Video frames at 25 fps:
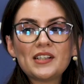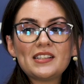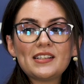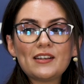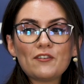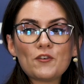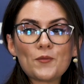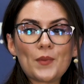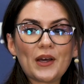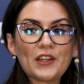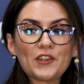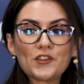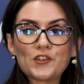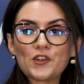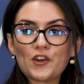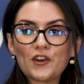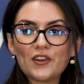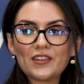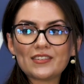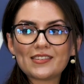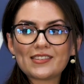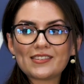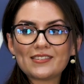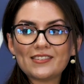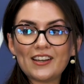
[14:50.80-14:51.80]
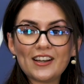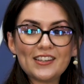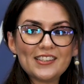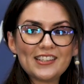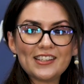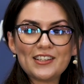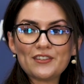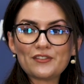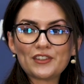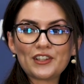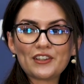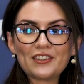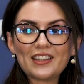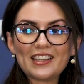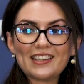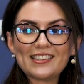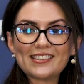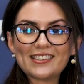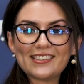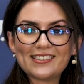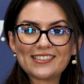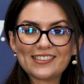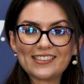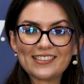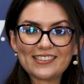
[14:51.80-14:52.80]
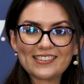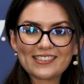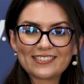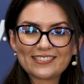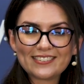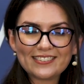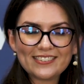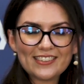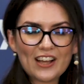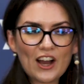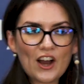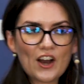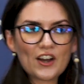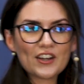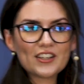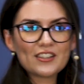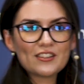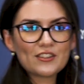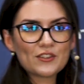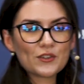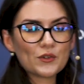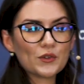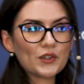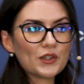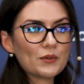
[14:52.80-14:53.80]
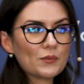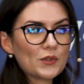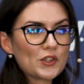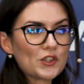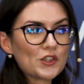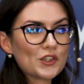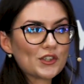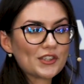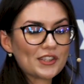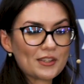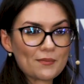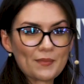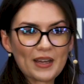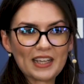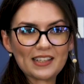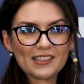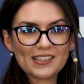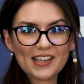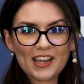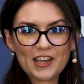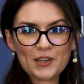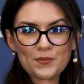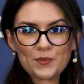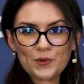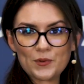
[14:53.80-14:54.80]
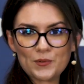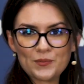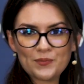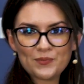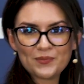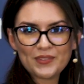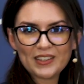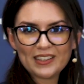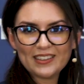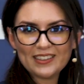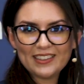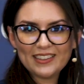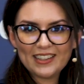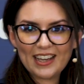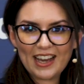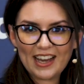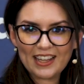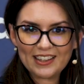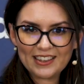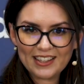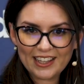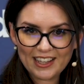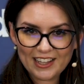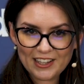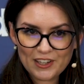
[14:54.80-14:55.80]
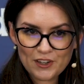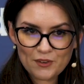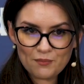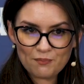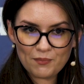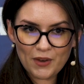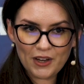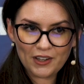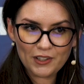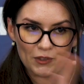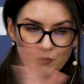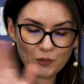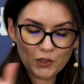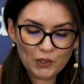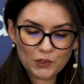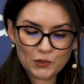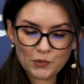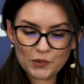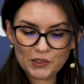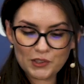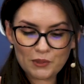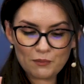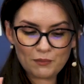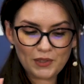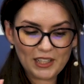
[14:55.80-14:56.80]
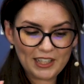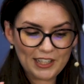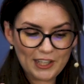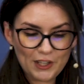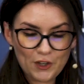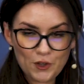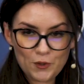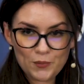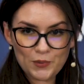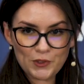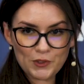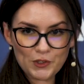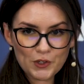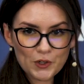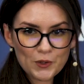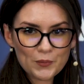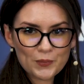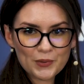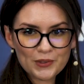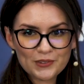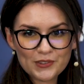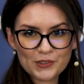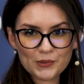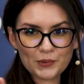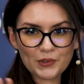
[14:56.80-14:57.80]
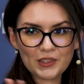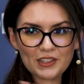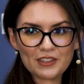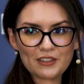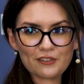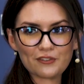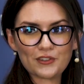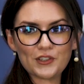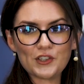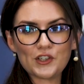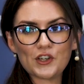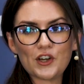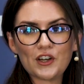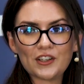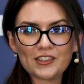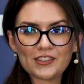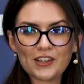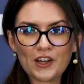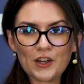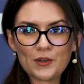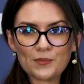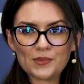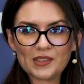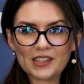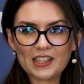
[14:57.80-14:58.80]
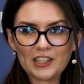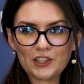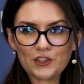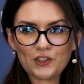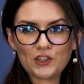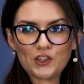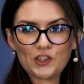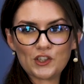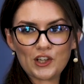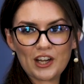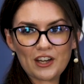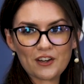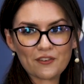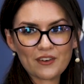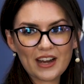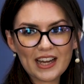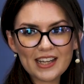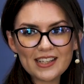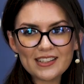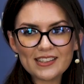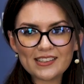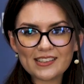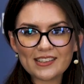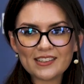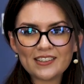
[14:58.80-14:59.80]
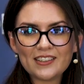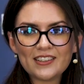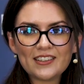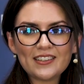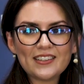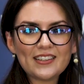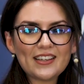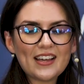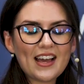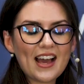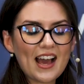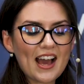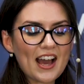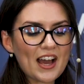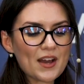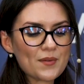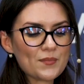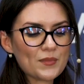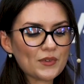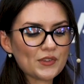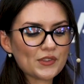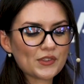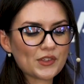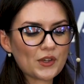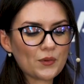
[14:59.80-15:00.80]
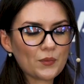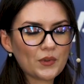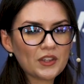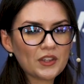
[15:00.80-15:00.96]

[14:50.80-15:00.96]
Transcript: idea about the charts. I didn't even know they existed. I thought it was just the main table. And then my world was completely opened up to all the different chart types that you could generate. So